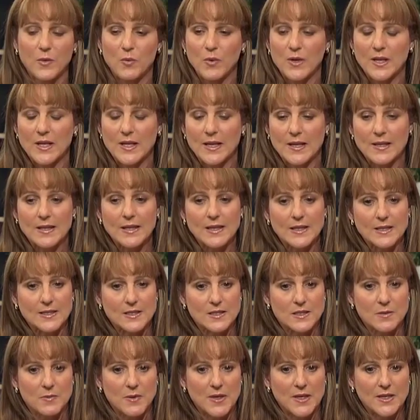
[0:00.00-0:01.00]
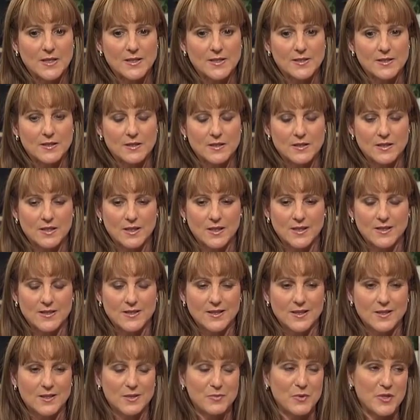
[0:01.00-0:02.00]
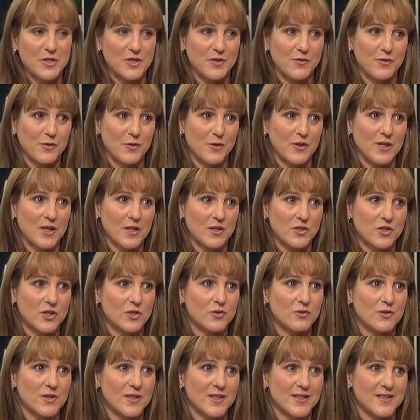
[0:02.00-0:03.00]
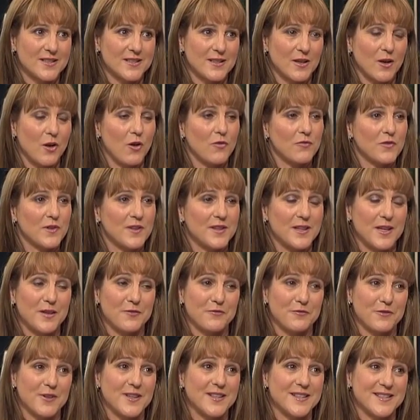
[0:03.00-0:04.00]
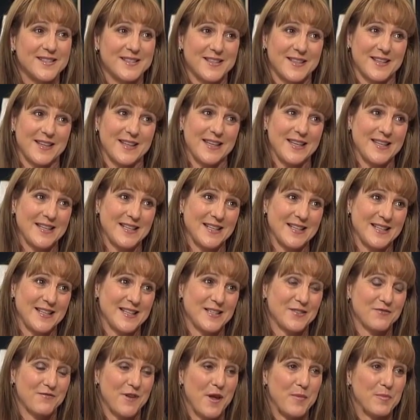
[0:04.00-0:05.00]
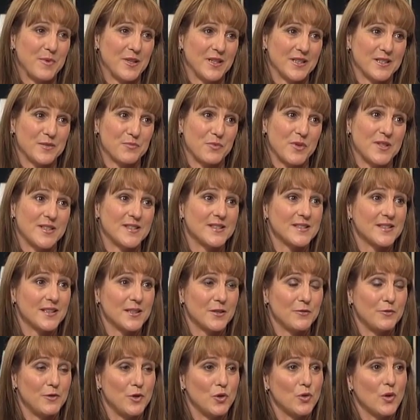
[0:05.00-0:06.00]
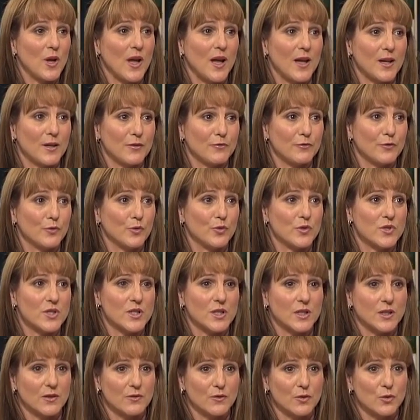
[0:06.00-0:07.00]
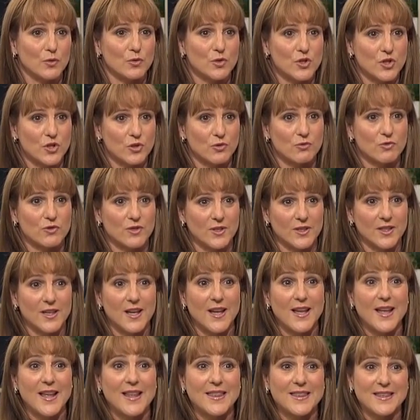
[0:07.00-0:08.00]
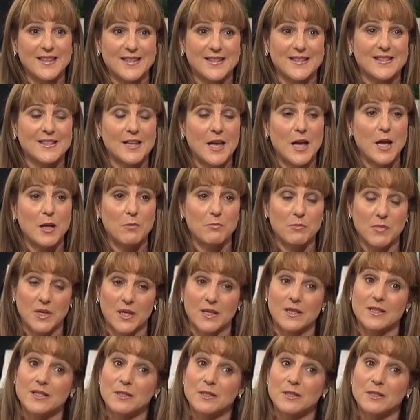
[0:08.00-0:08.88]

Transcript: I think one of the other things to be cons to consider, especially if you've got young children, is that often their friends are getting these fabulous presents, and if you can't afford to give your children the same